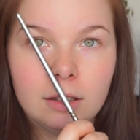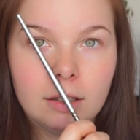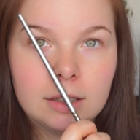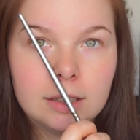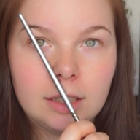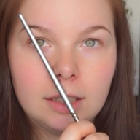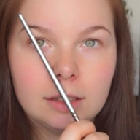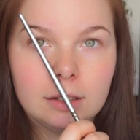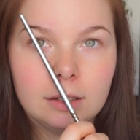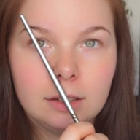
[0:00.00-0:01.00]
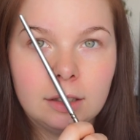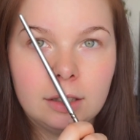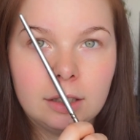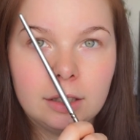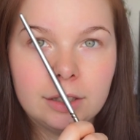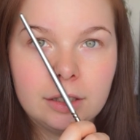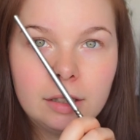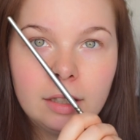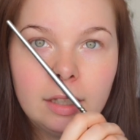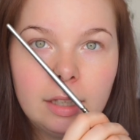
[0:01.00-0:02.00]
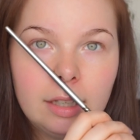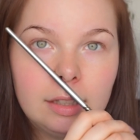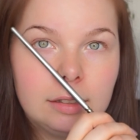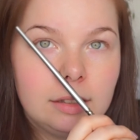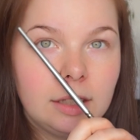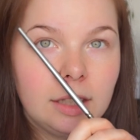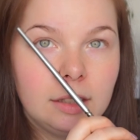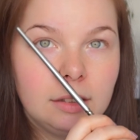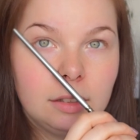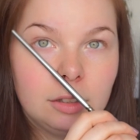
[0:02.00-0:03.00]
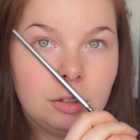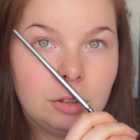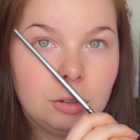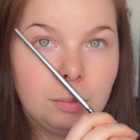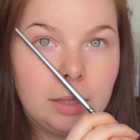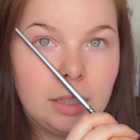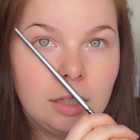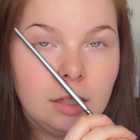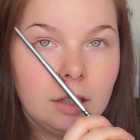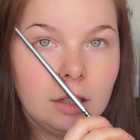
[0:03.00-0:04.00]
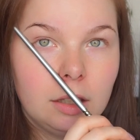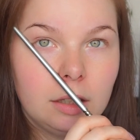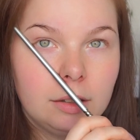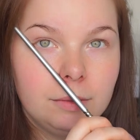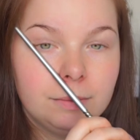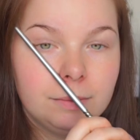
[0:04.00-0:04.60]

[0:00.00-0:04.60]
You can see it here, and the end should be here.